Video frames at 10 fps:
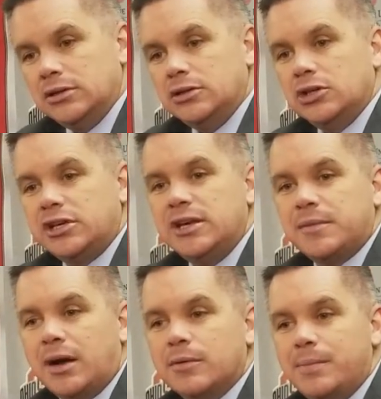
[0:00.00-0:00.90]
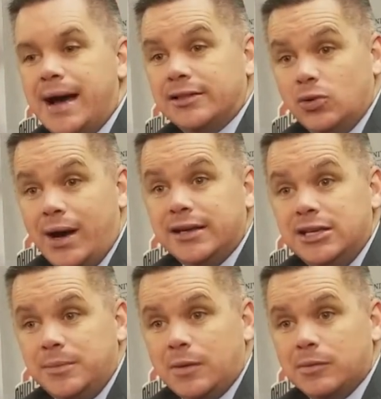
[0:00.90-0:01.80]
you keep coming back to, I
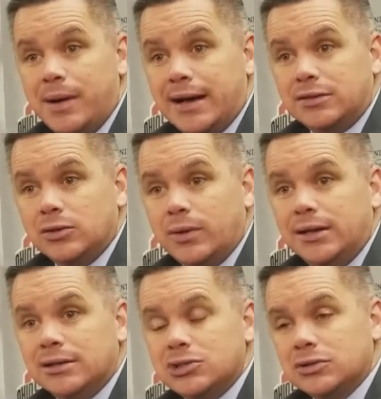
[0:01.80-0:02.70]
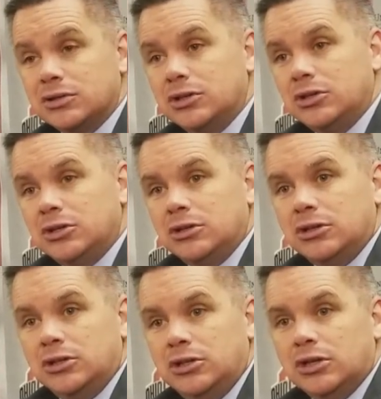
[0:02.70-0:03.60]
keep coming back to, hey, listen,
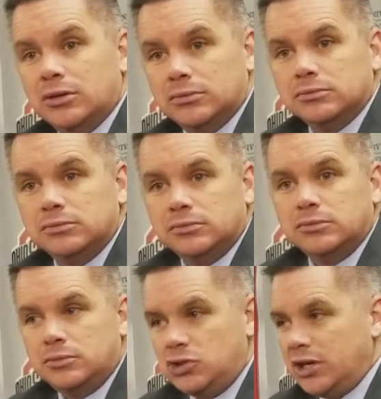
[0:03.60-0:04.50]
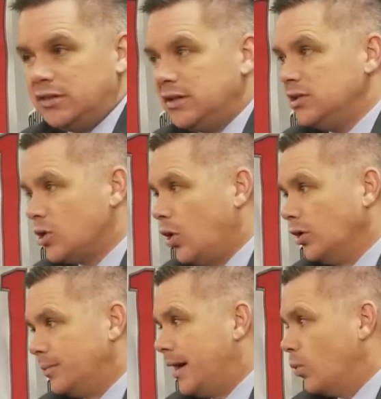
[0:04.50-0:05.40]
you know, JT's all
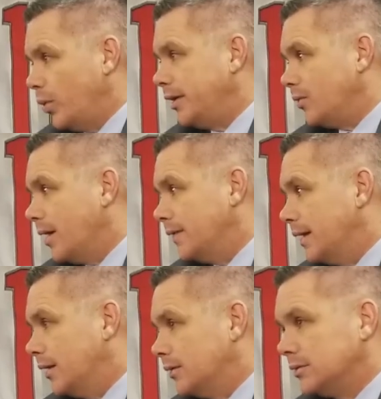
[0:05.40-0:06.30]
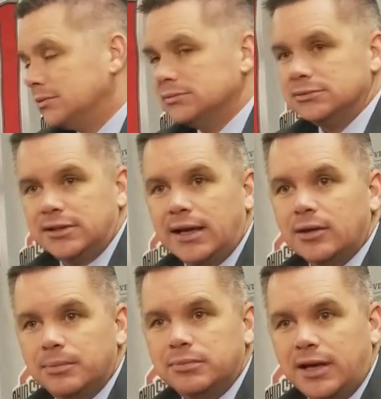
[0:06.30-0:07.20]
about winning right now. Kata,
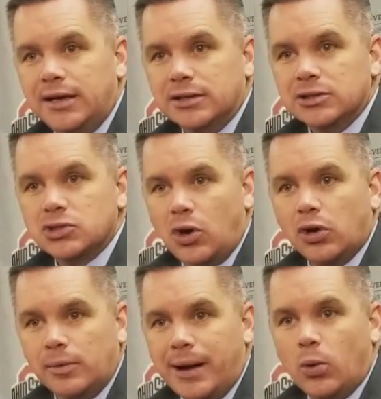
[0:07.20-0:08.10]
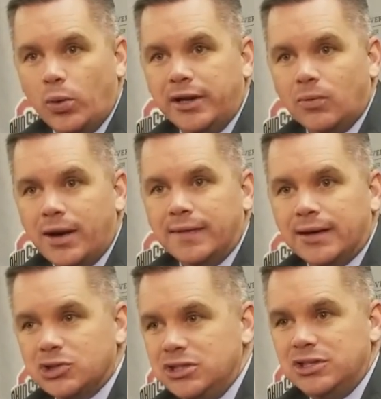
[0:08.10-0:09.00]
Kata is all about winning right now.
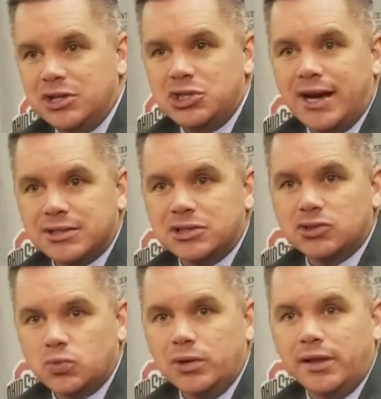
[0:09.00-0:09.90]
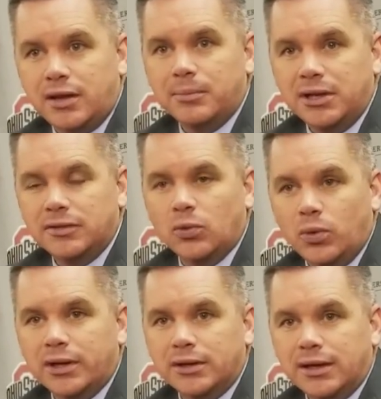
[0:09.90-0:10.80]
CJ Jackson is really committed to
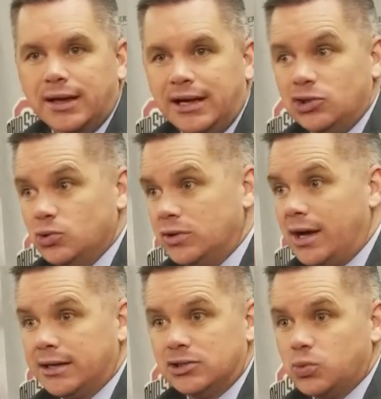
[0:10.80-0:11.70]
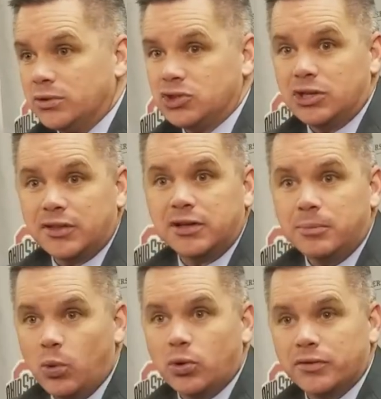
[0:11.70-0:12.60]
winning. Andrew Dockage wants nothing
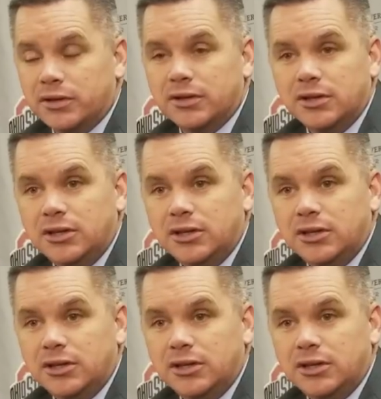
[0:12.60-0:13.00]
more than